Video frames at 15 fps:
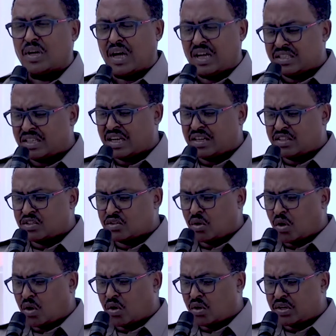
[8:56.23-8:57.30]
As I
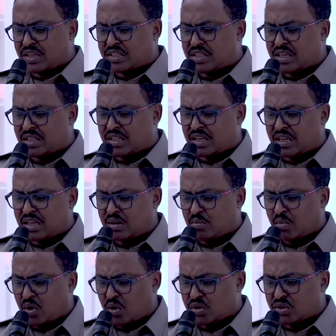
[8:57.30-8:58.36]
underscored recently in
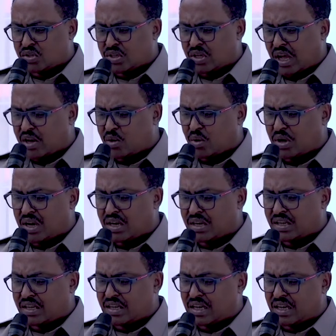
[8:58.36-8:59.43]
Bo's
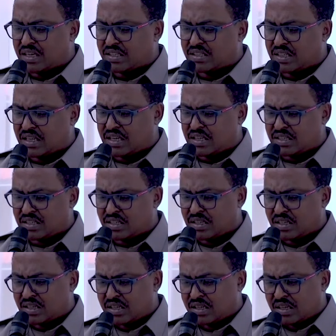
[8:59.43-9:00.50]
annual IGAD
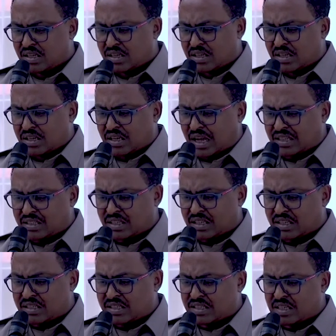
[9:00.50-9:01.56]
stage
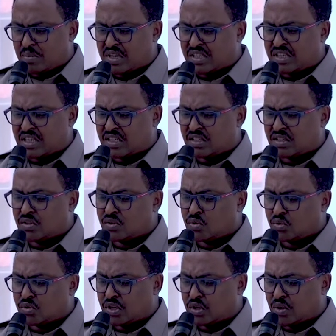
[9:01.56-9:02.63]
address, the message
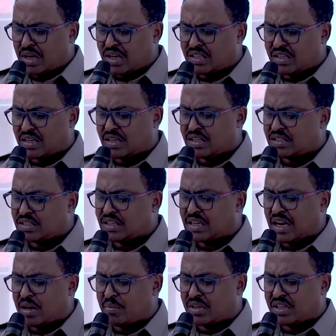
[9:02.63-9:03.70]
to the United Nations
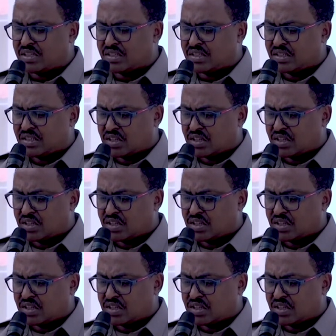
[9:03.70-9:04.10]
Climate